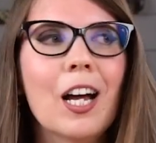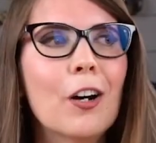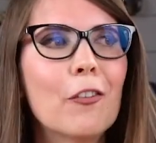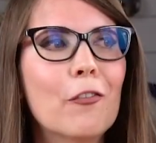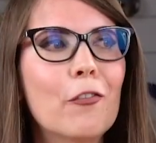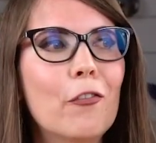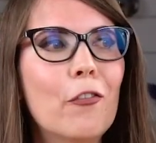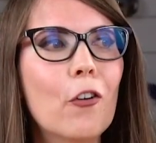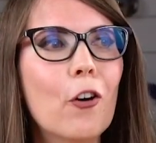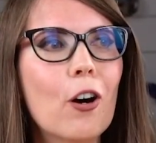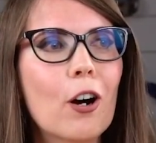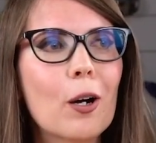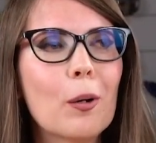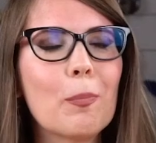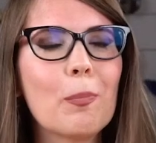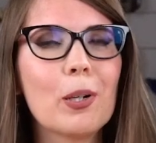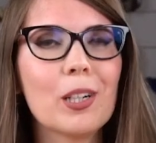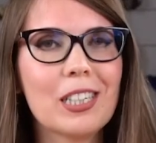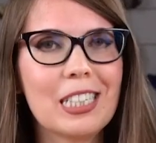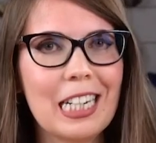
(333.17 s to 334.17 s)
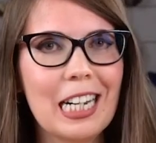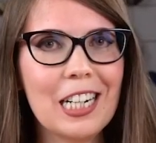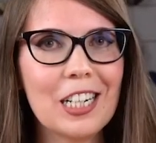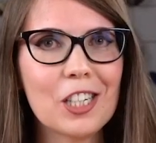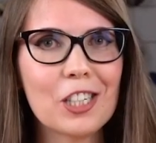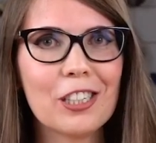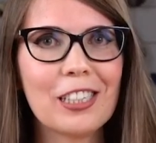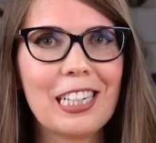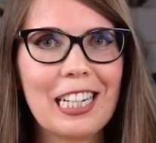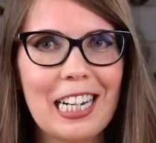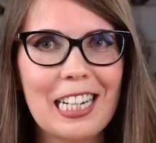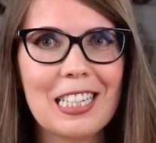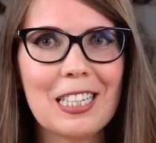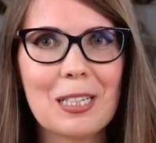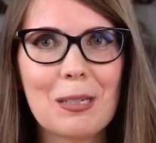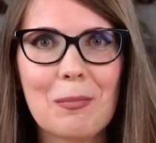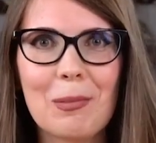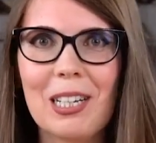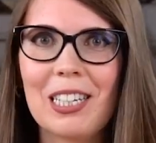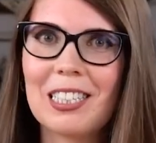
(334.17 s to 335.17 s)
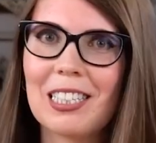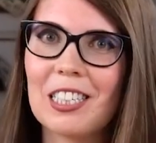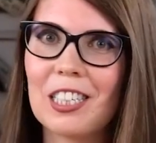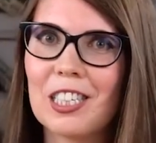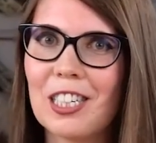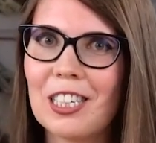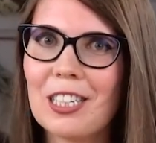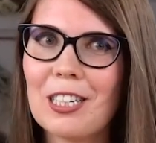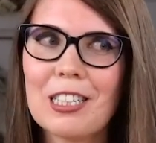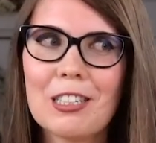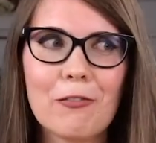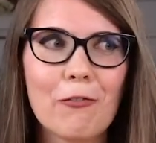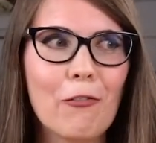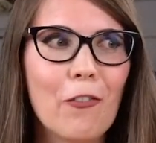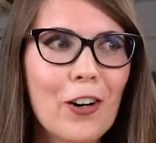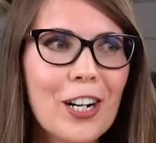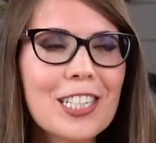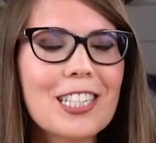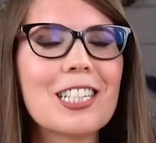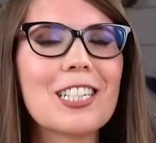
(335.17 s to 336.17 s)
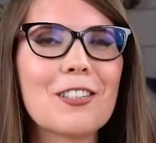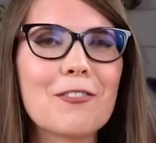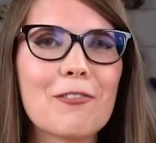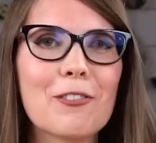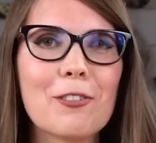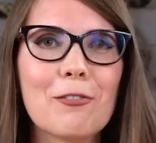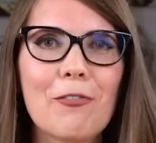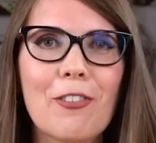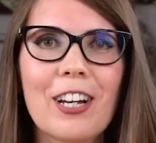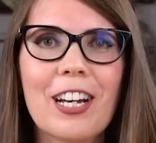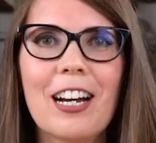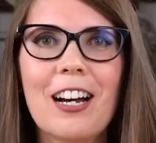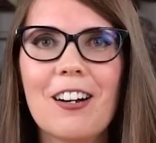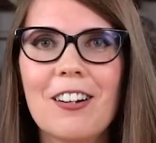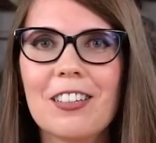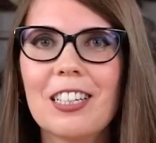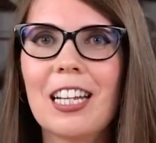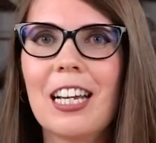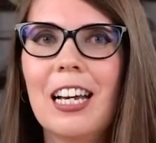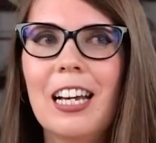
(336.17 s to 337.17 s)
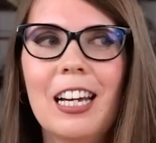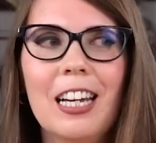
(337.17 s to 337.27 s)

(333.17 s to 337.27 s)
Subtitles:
for potential customers and just first have to figure out